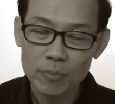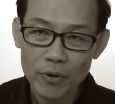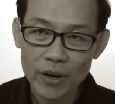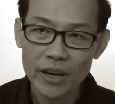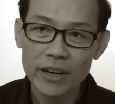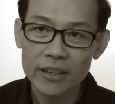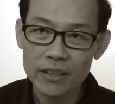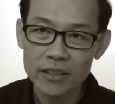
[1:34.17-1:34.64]

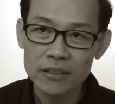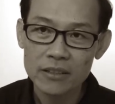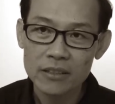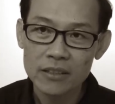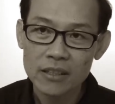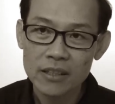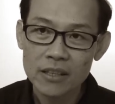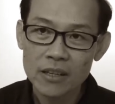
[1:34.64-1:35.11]
pregnant,
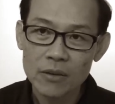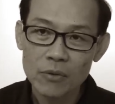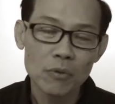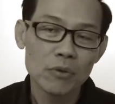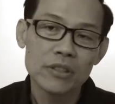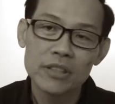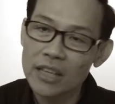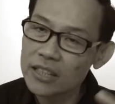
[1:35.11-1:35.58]

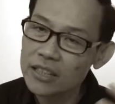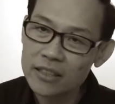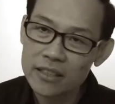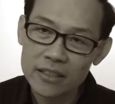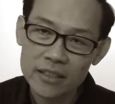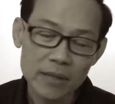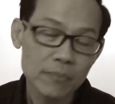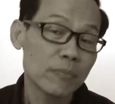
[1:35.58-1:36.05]
we were
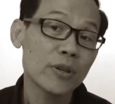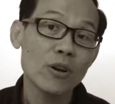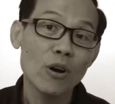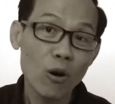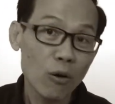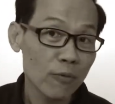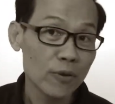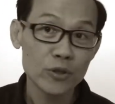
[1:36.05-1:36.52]
just simply
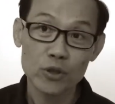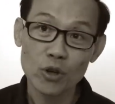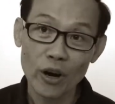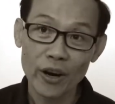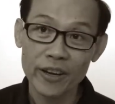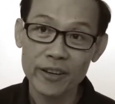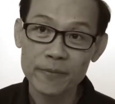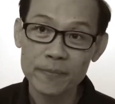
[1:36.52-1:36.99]

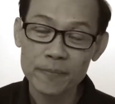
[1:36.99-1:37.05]
overjoyed.